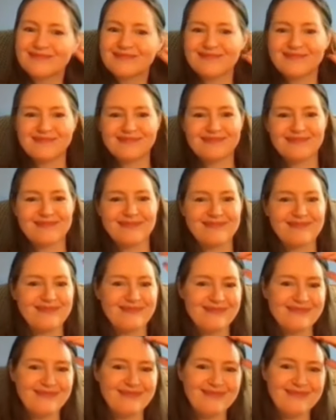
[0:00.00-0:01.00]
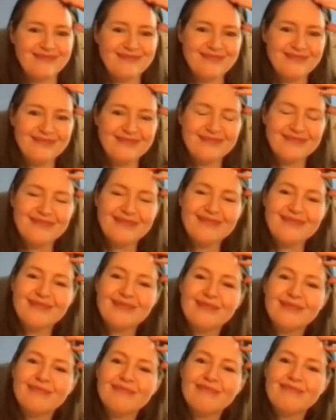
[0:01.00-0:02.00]

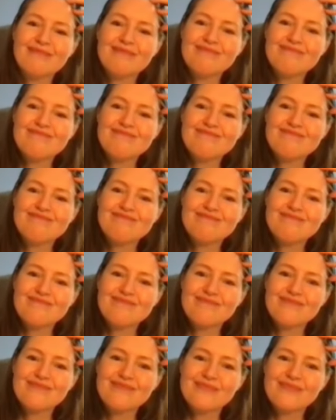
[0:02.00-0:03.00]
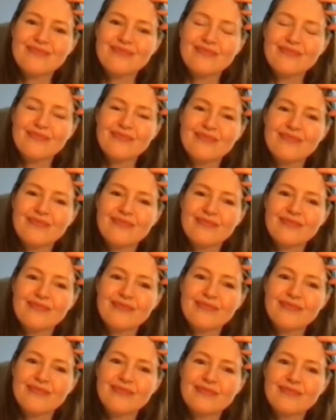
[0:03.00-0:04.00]

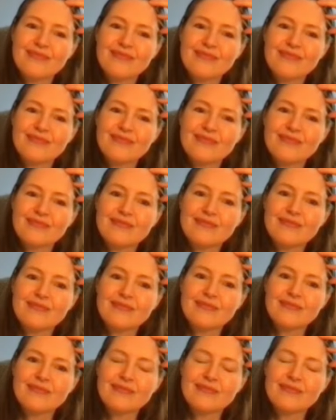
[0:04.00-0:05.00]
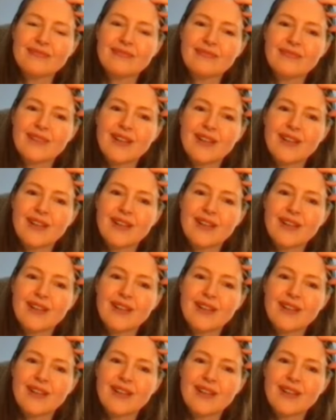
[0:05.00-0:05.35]
(not speaking)